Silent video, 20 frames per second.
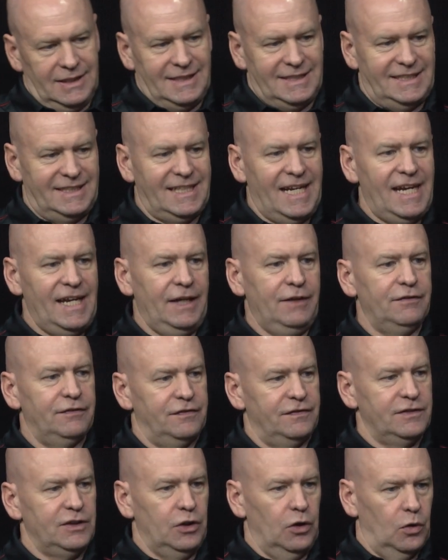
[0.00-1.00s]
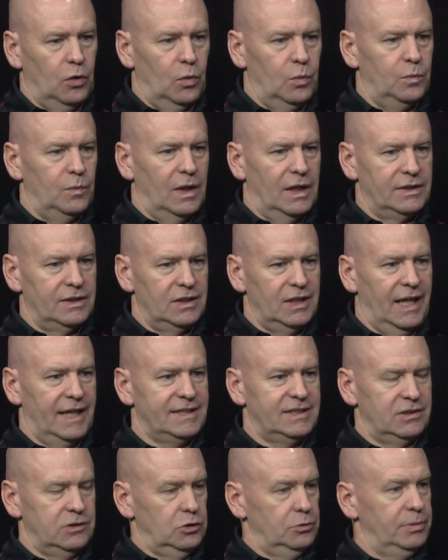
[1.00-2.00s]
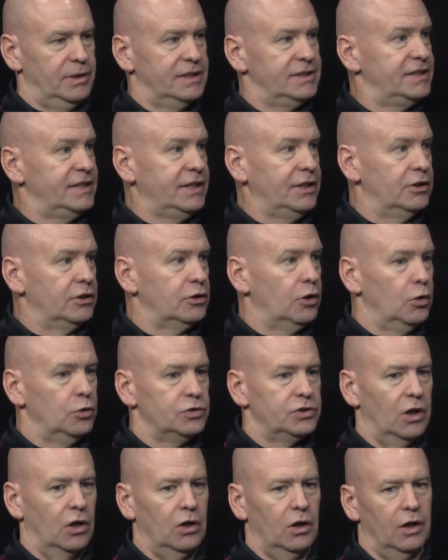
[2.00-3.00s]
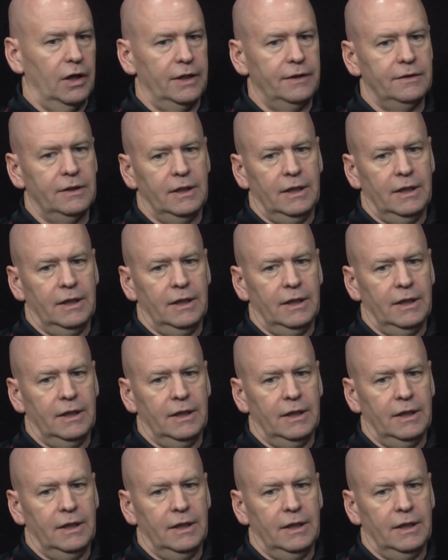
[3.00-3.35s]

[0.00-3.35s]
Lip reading: save, on the legs a little bit as the year goes on.